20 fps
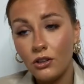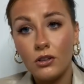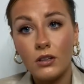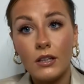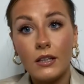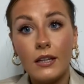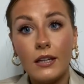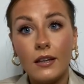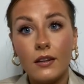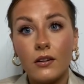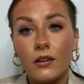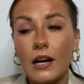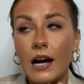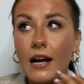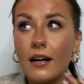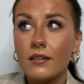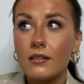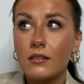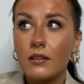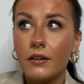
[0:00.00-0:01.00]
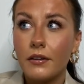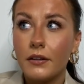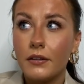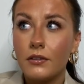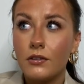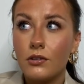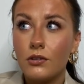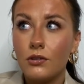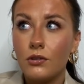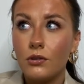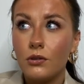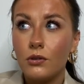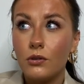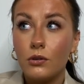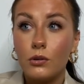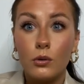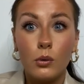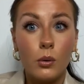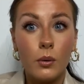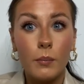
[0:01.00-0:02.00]
can either ask her to
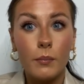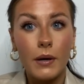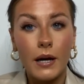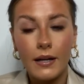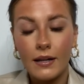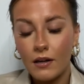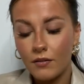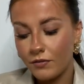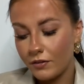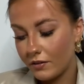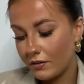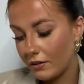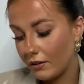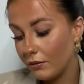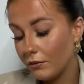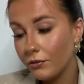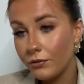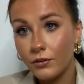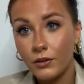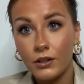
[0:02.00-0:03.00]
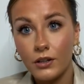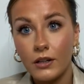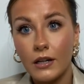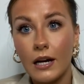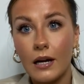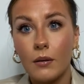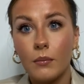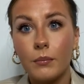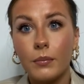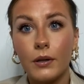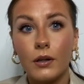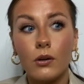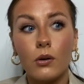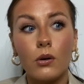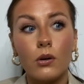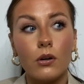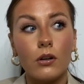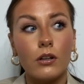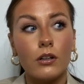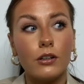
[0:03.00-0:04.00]
go and buy everything for your hamper
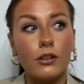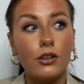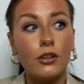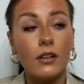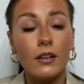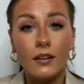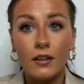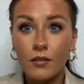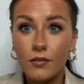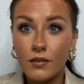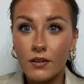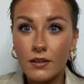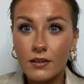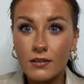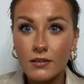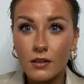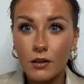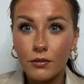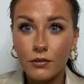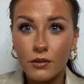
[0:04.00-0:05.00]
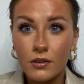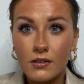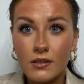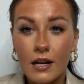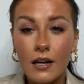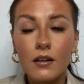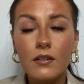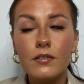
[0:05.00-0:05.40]
or you can give her the stuff yourself.